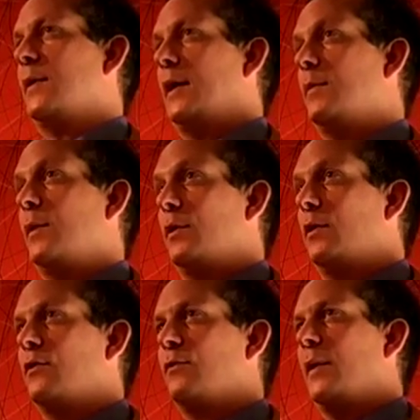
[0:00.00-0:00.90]
band member
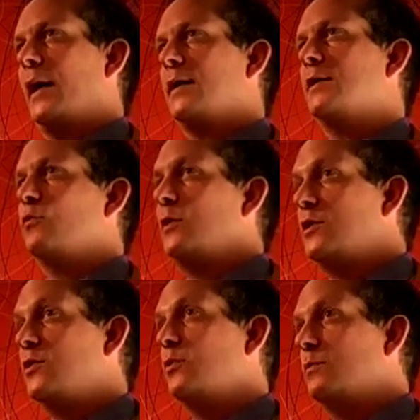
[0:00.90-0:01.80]
looks back, and we
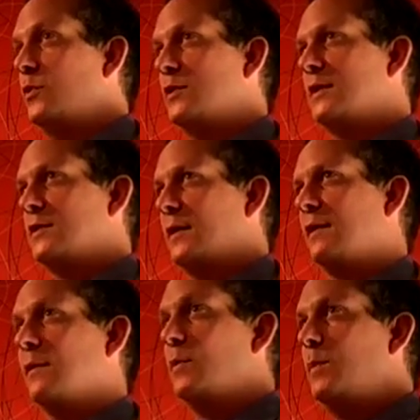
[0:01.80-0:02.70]
do music
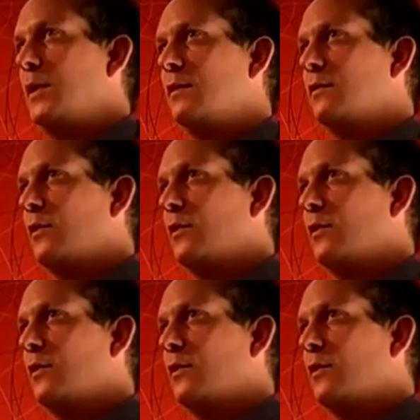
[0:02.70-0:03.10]
together, me being the